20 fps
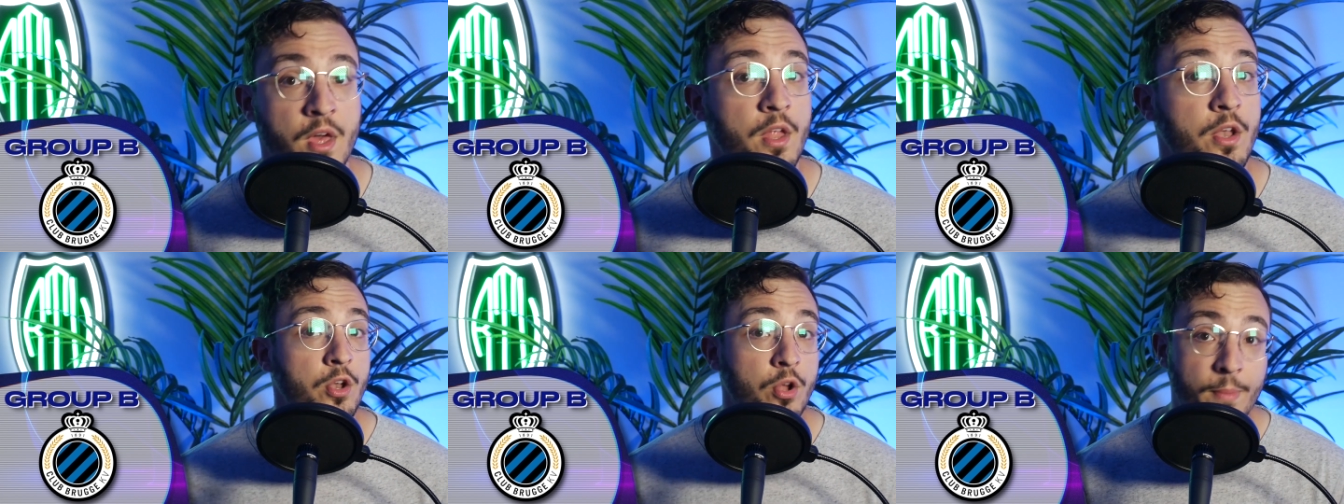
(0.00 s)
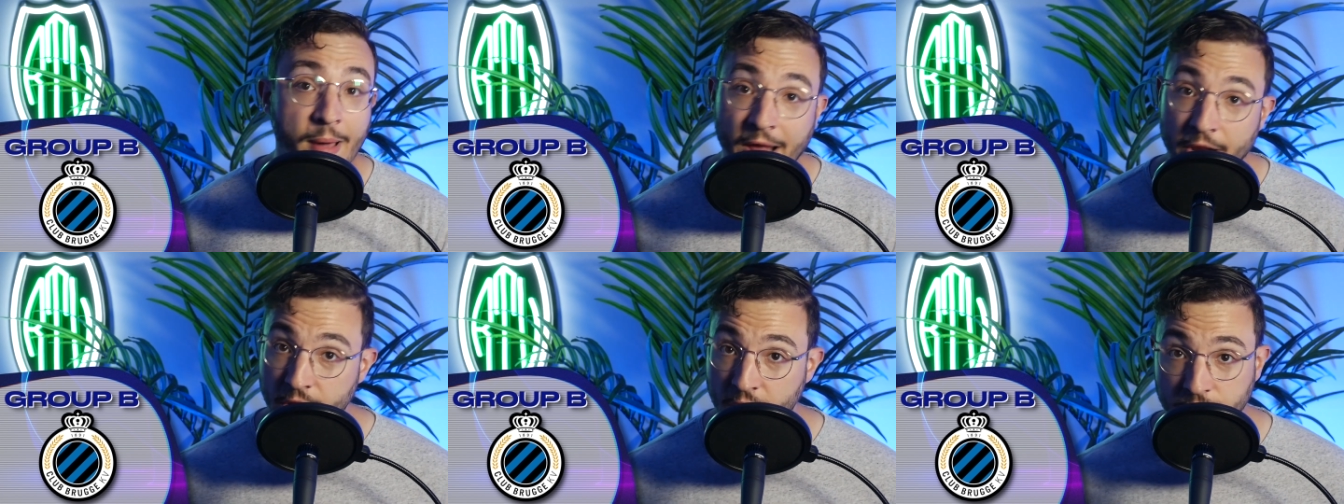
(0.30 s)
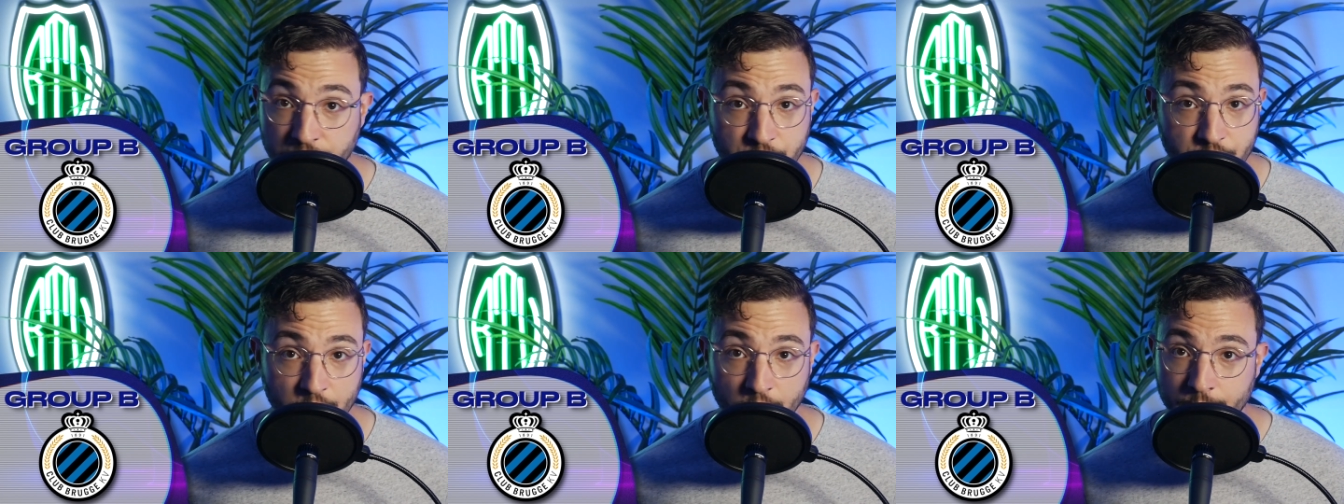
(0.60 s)
No matter how
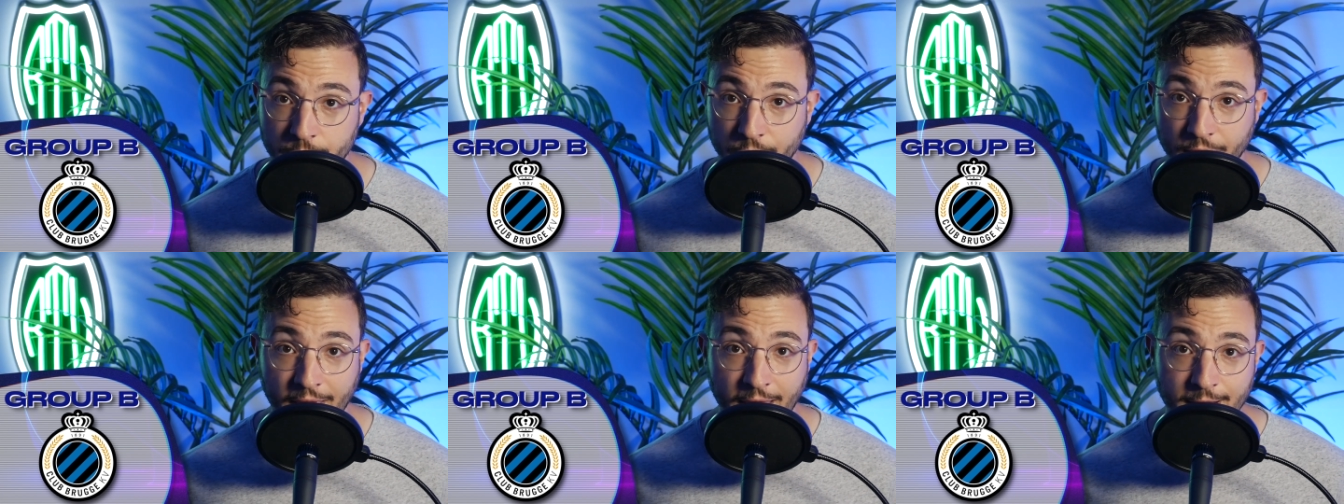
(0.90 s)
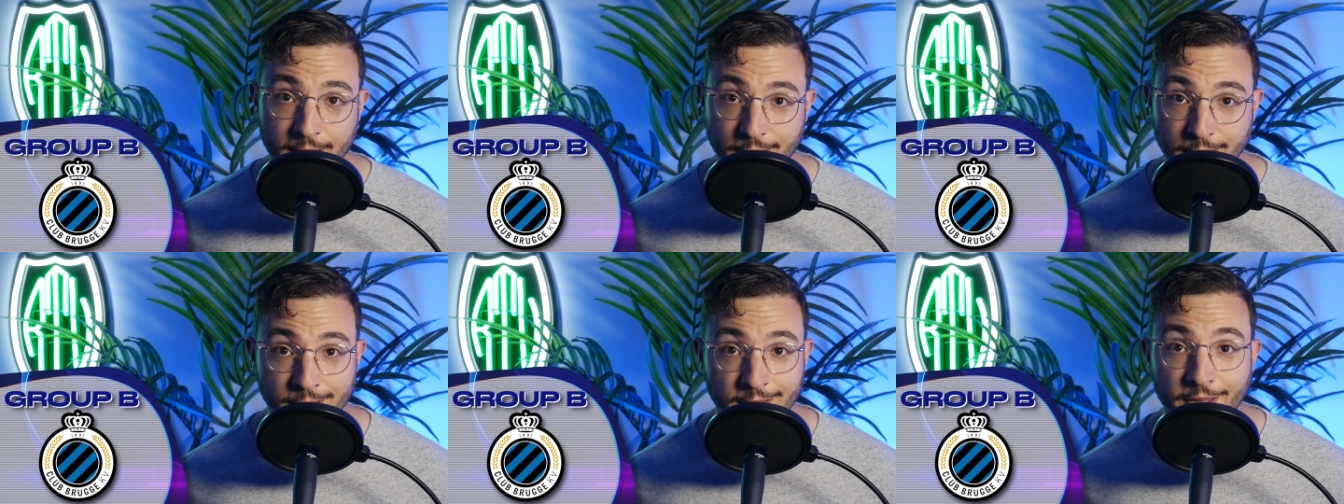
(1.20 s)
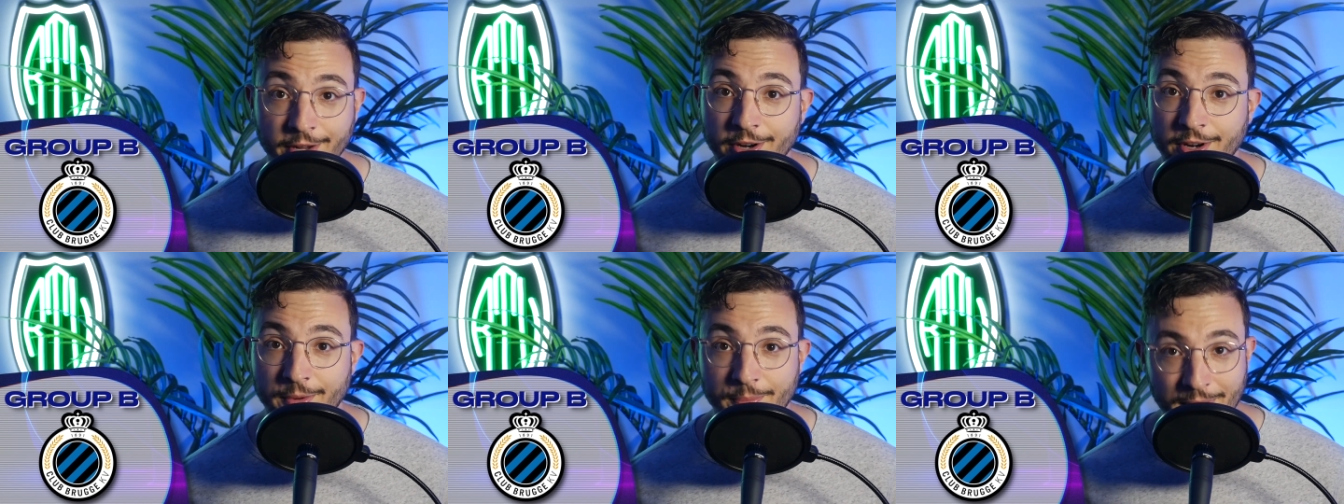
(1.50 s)
strong Buchanan and
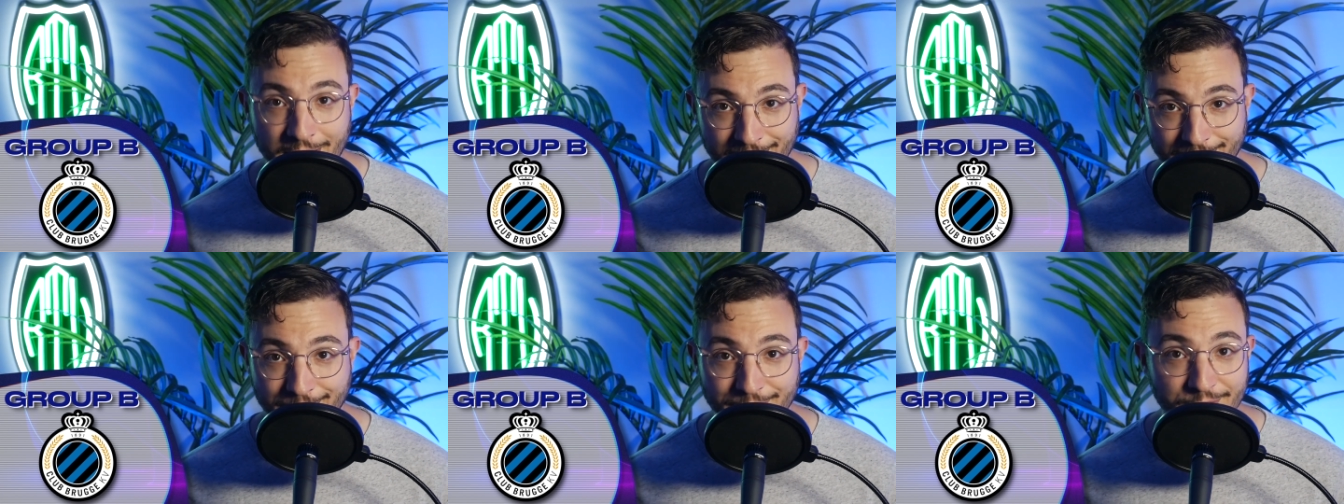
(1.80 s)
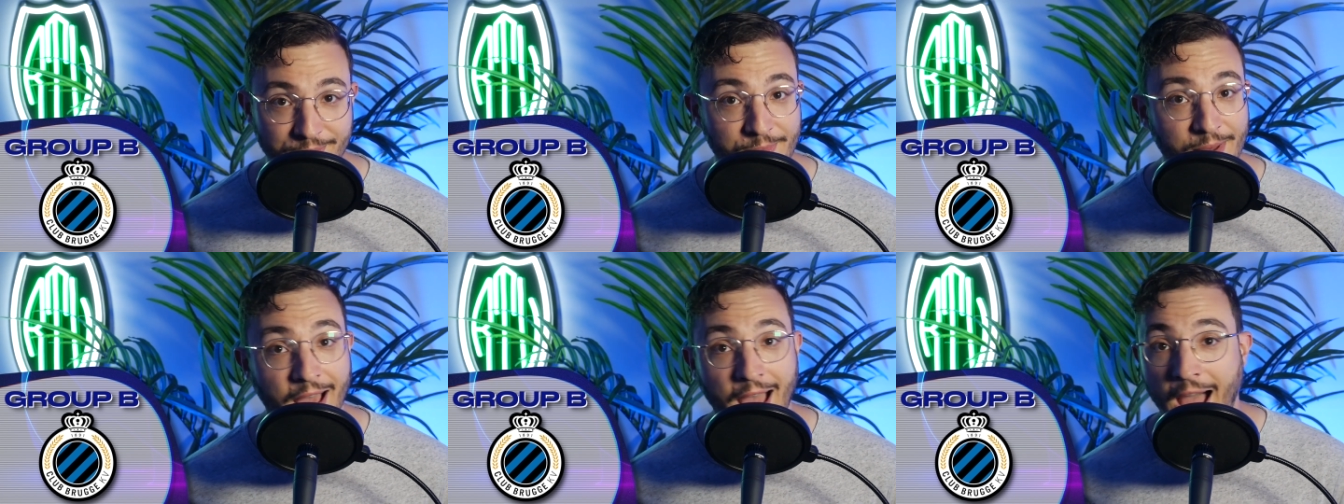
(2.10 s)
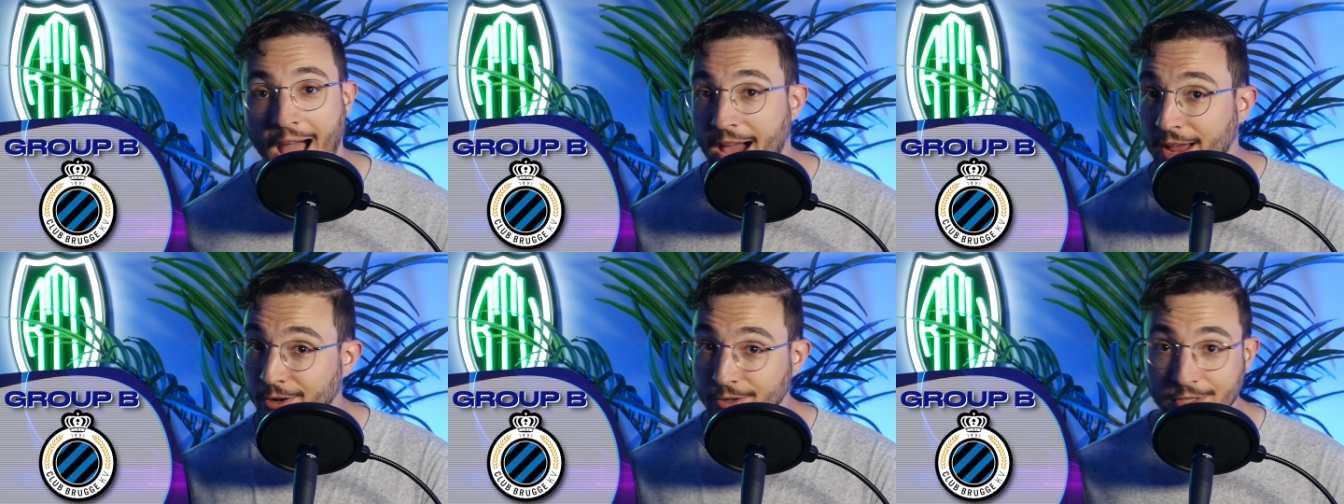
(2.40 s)
Larin make them,
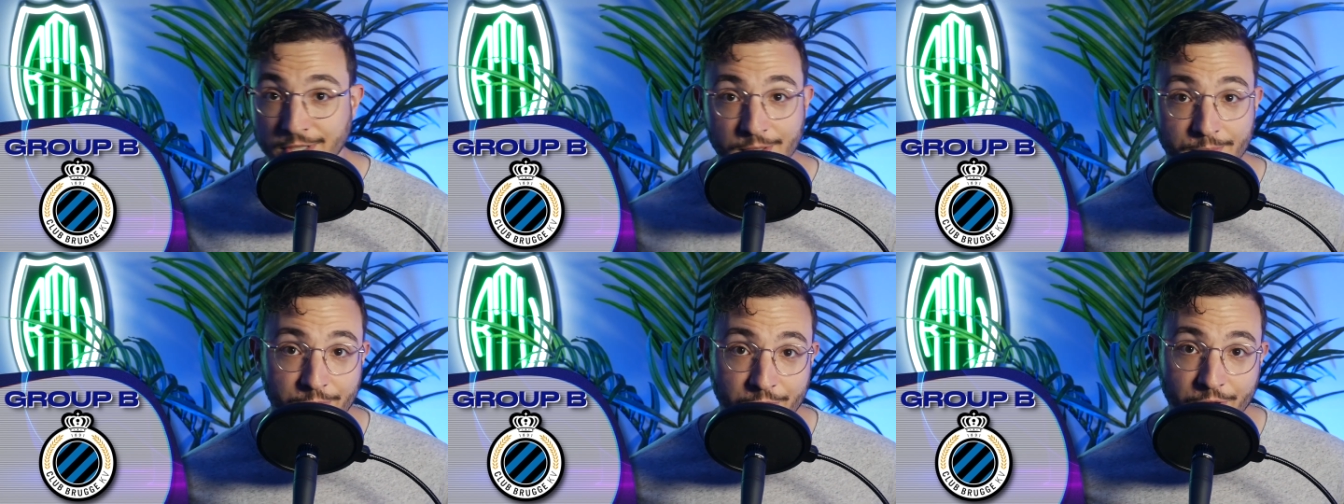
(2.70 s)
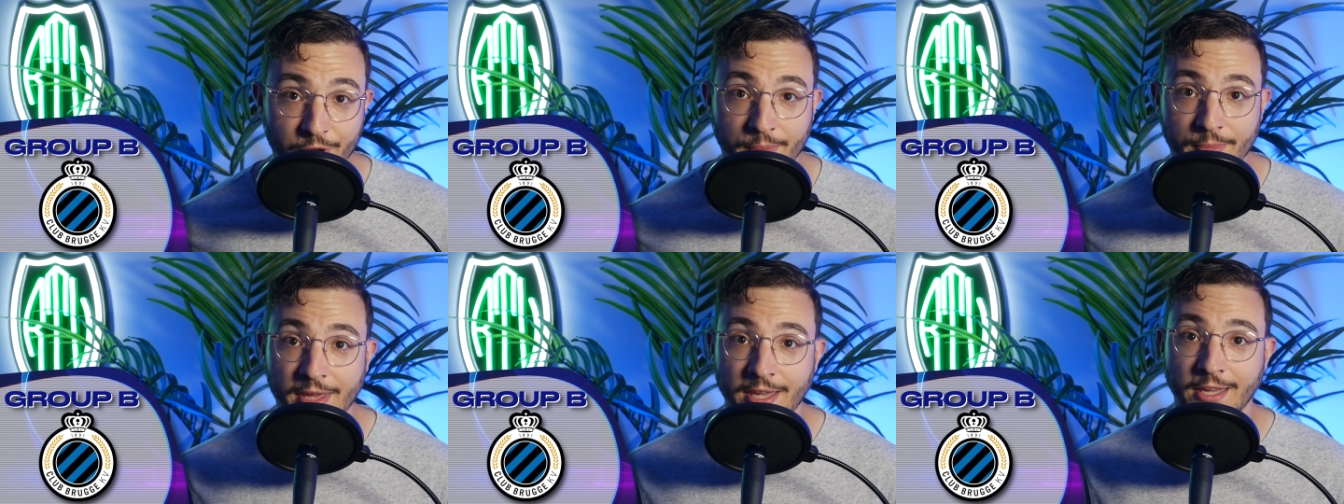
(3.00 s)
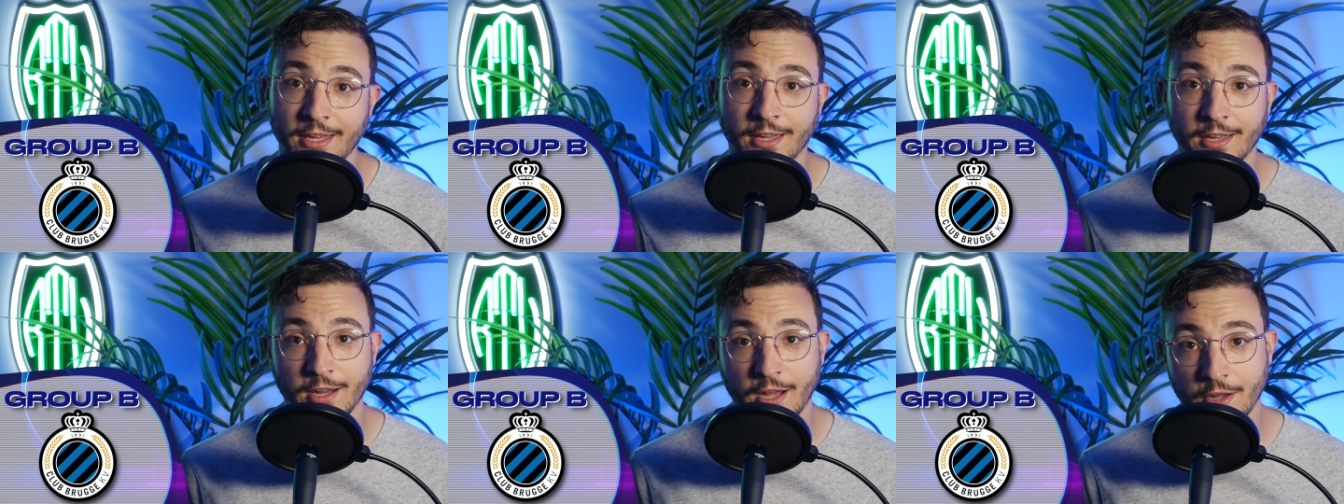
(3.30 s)
I don't see Brugge
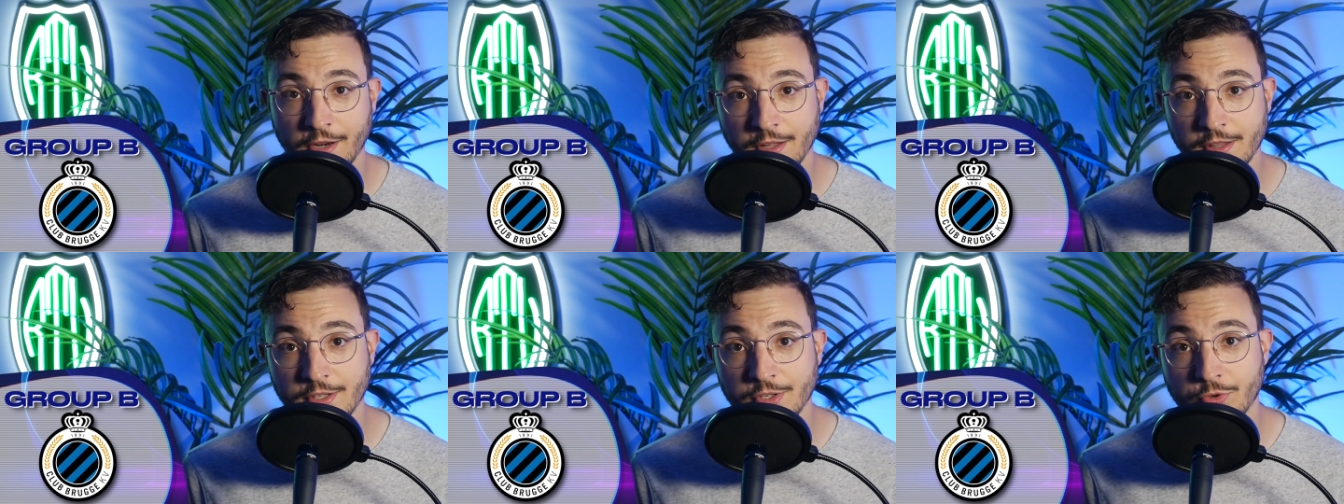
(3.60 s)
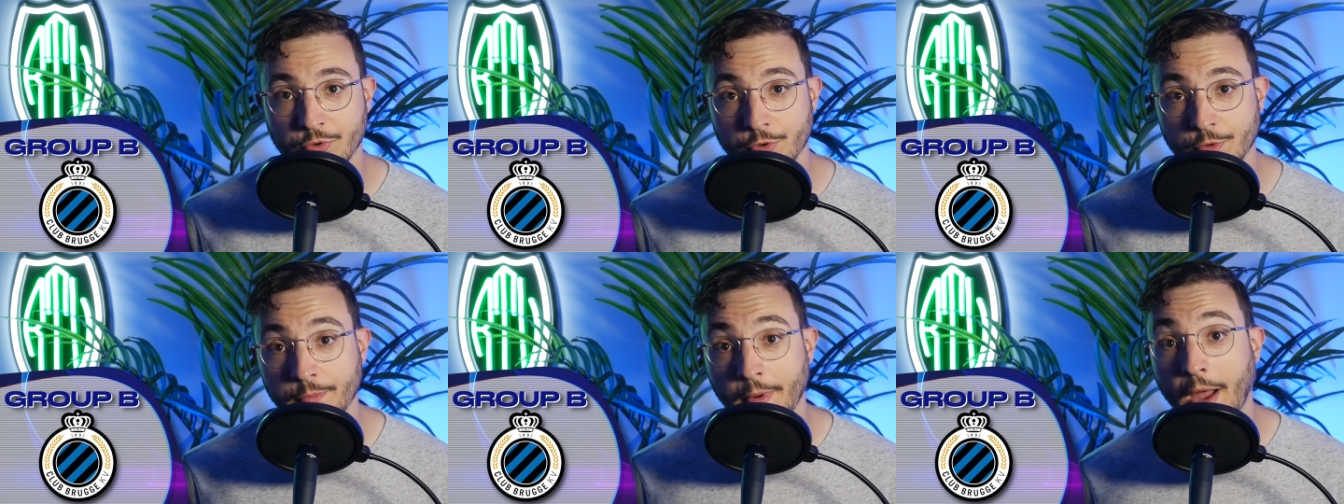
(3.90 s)
making it out of this group.